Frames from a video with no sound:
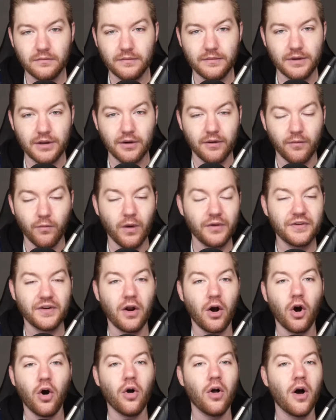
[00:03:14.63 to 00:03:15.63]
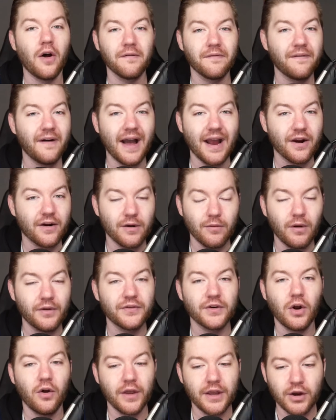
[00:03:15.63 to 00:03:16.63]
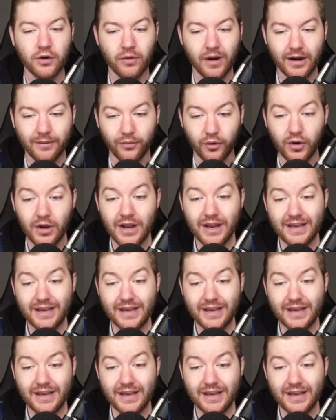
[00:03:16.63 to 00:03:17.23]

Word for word: you know, it wasn't all on fire. It wasn't all incredible.